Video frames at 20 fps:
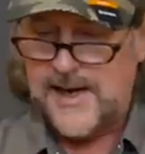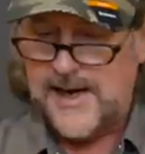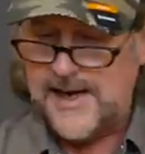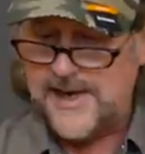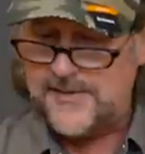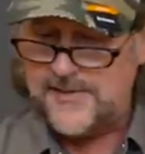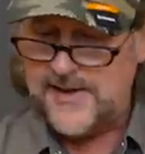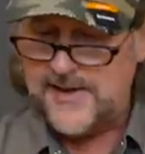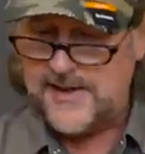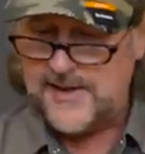
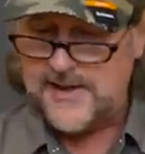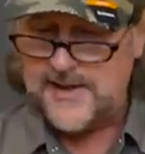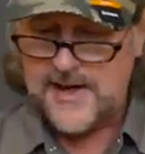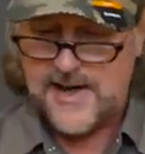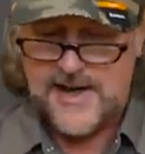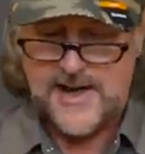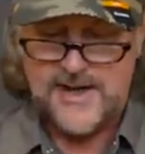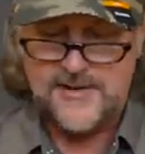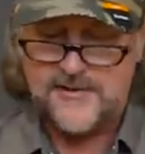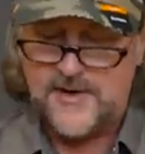then
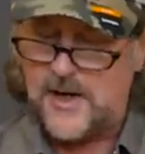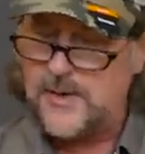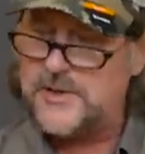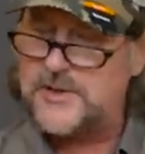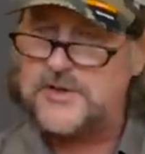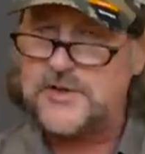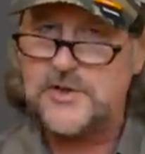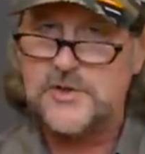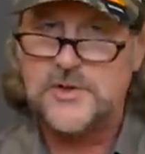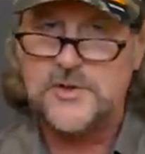I've
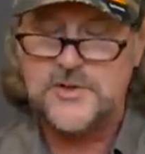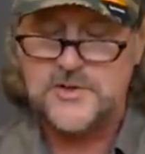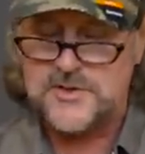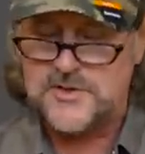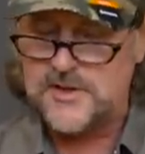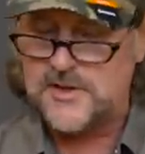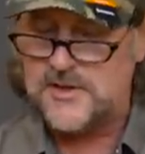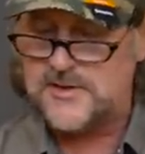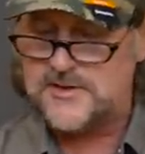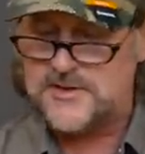always
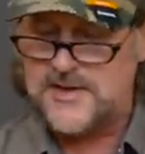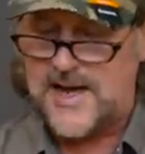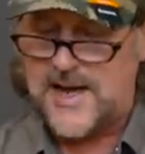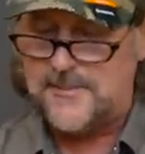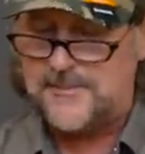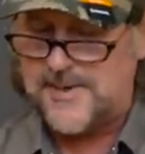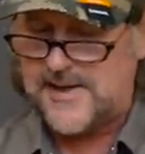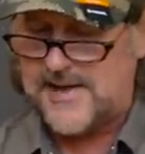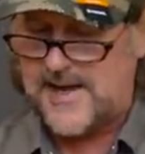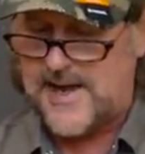used
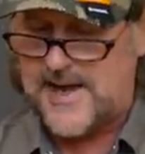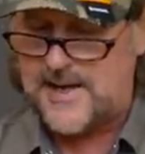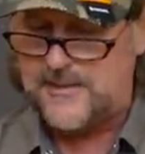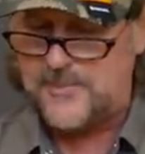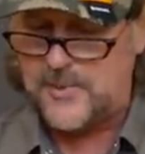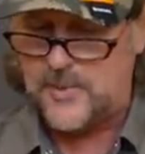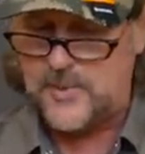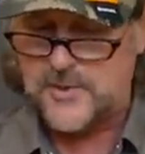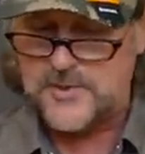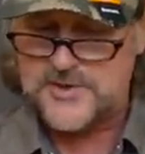
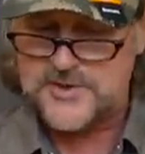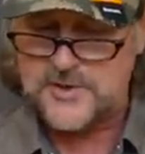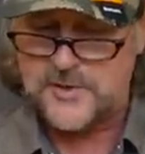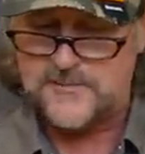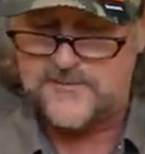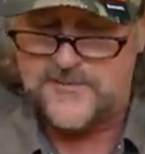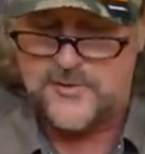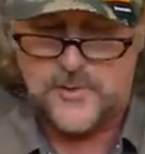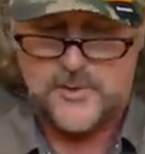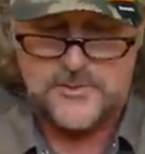Zap-A-Gap or
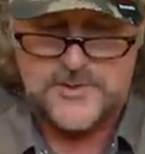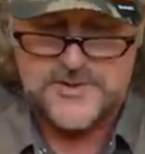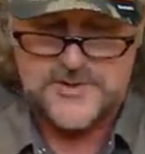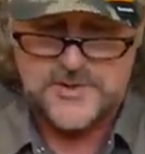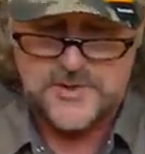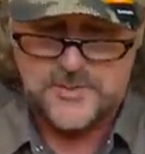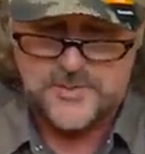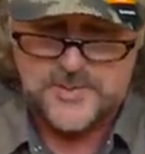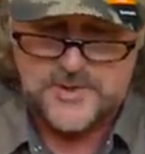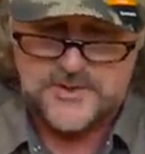some form of
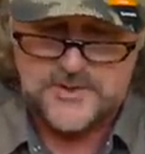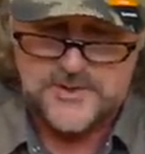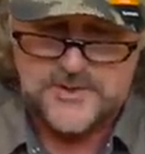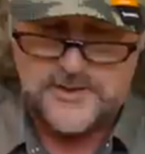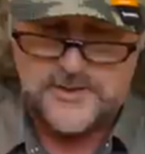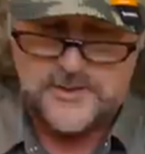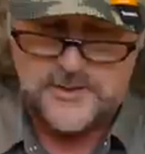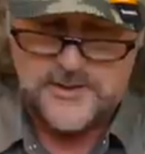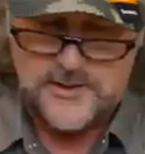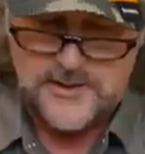super
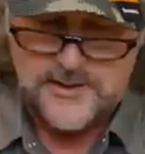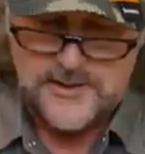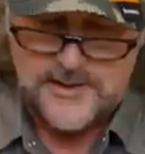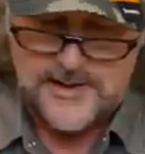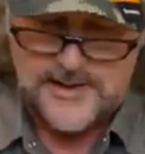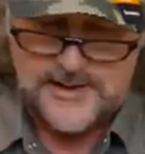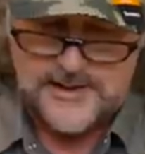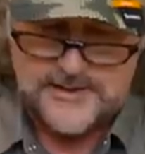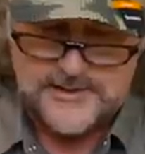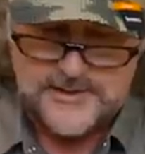glue,
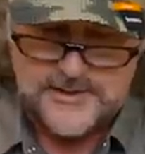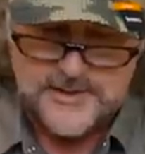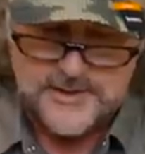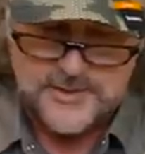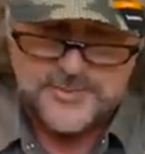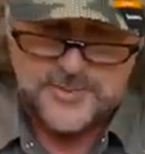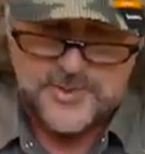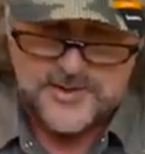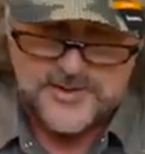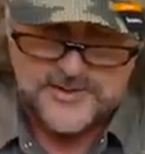and you
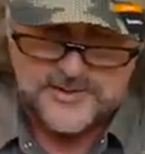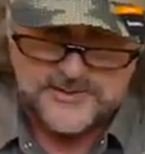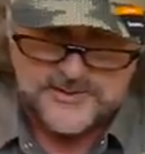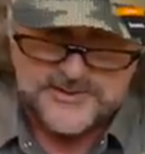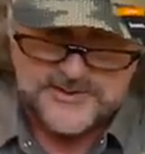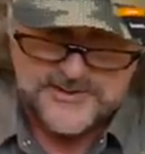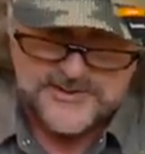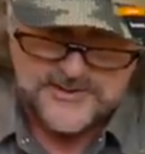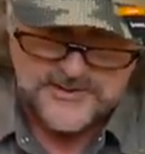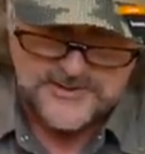just put a
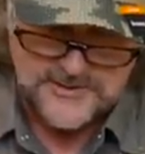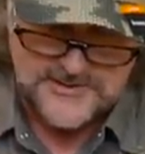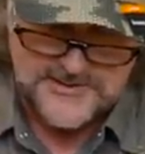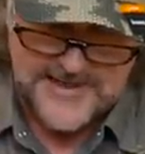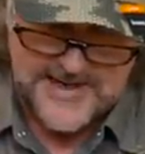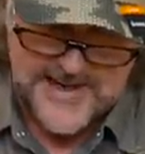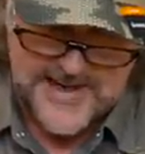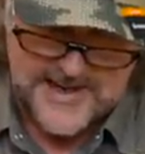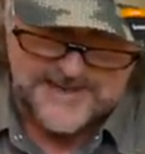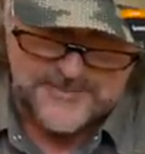little
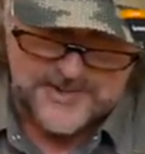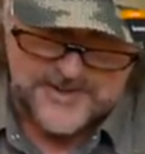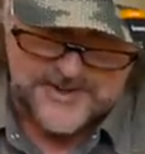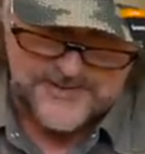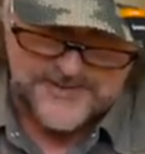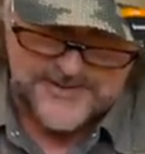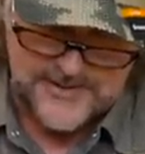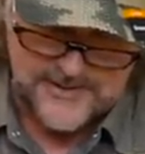dab on